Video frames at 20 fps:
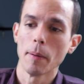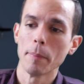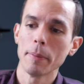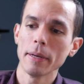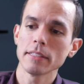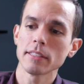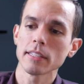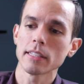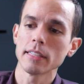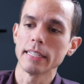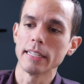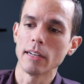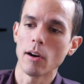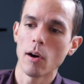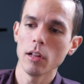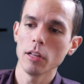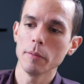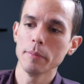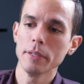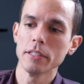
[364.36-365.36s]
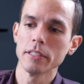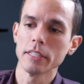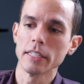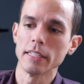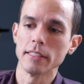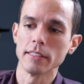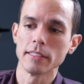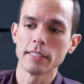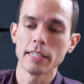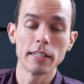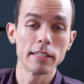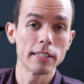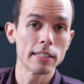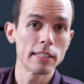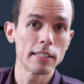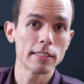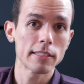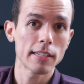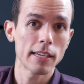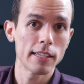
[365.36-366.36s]
But basically, all Amelia is telling
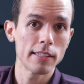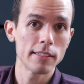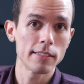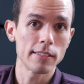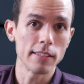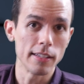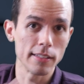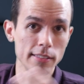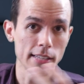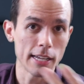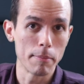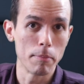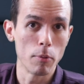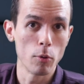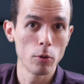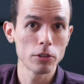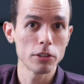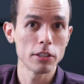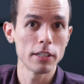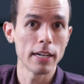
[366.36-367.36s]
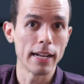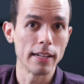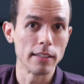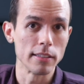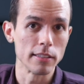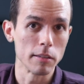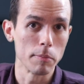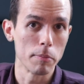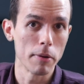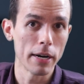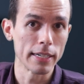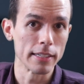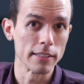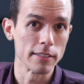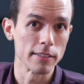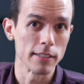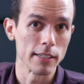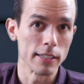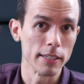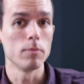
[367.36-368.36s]
these kids is that abortion ends the
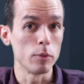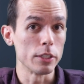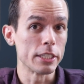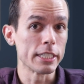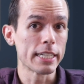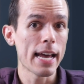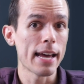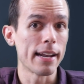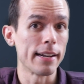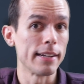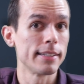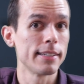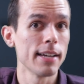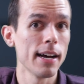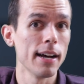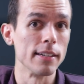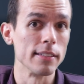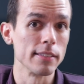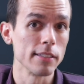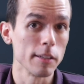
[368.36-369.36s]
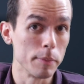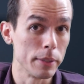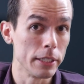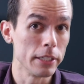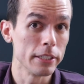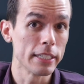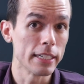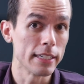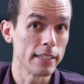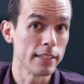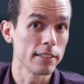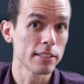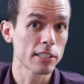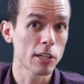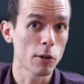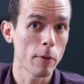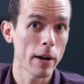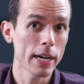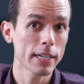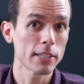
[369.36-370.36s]
pregnancy. Which again, it does. Amelia is
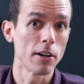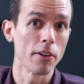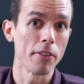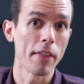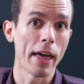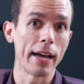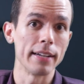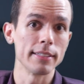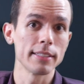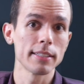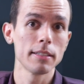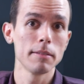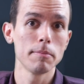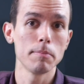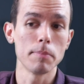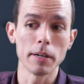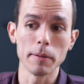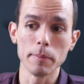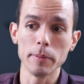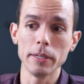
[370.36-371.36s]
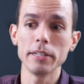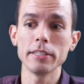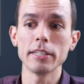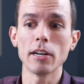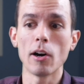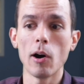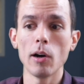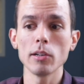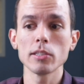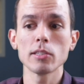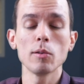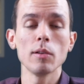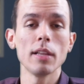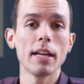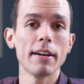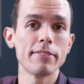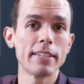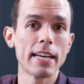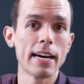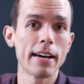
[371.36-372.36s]
correct on that. But Amelia also
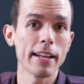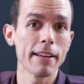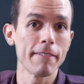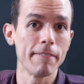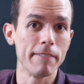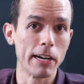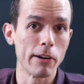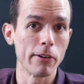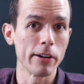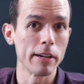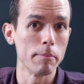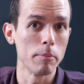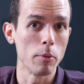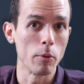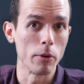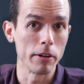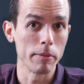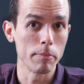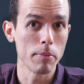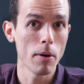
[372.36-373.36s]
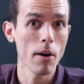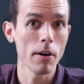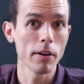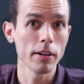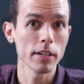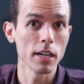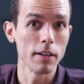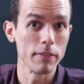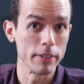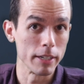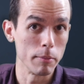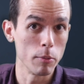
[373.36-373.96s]
left out a very important part of an